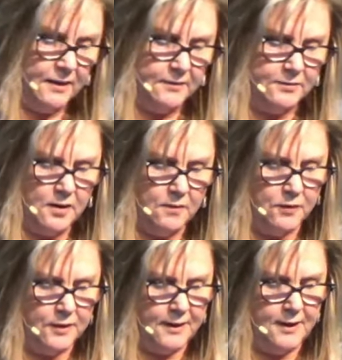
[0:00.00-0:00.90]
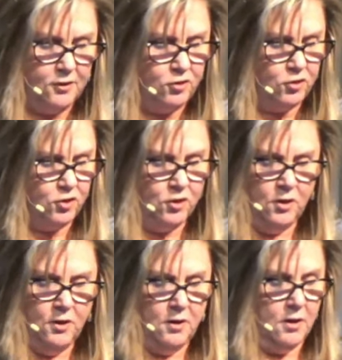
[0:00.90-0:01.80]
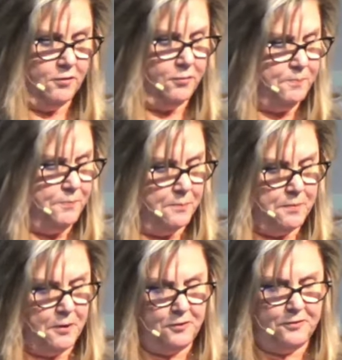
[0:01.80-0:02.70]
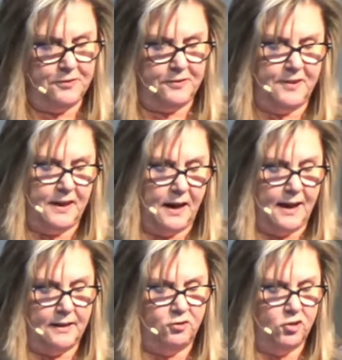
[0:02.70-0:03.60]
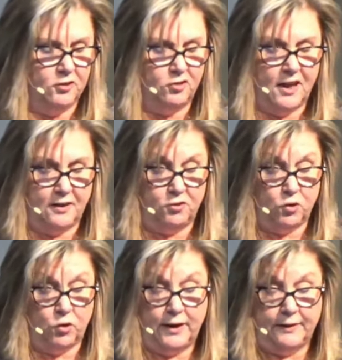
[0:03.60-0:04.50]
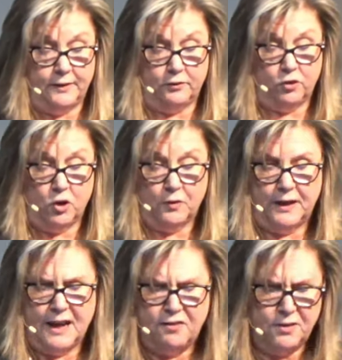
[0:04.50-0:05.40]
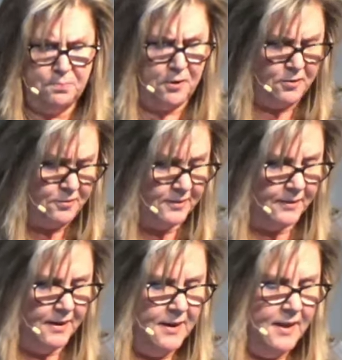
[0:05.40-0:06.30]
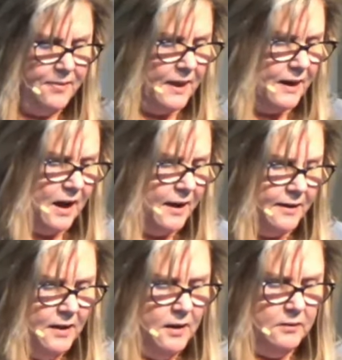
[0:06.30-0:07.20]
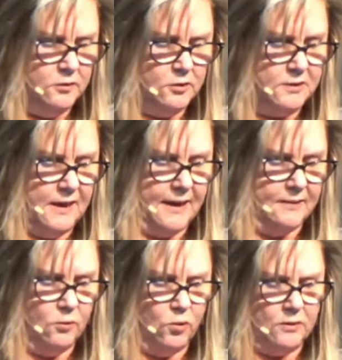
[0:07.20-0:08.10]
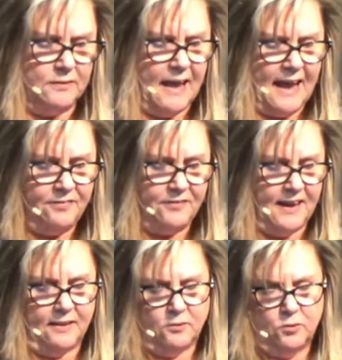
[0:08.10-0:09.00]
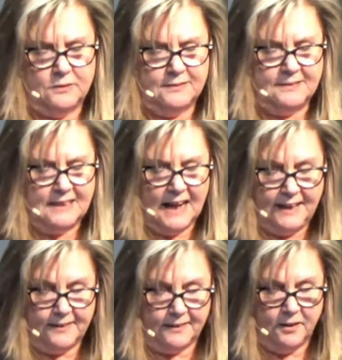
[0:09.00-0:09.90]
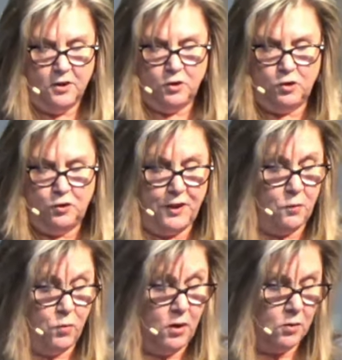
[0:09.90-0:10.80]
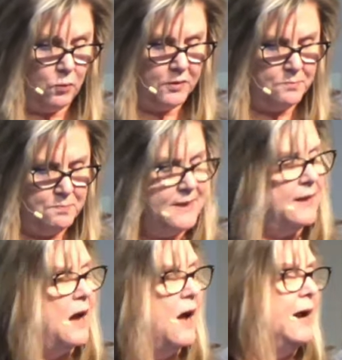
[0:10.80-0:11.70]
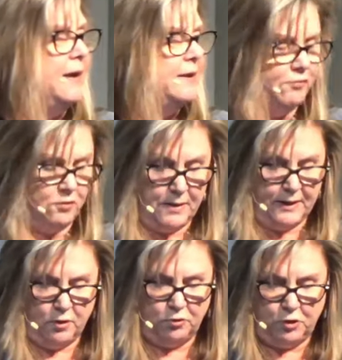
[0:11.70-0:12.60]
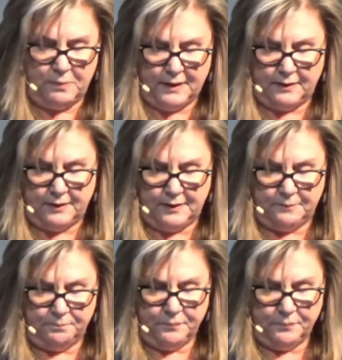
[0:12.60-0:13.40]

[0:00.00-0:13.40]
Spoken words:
I discovered each of the persons that I had judged had a story I didn't know, and every person that I looked at or laughed at or decided who they were was me hiding from my own humanity.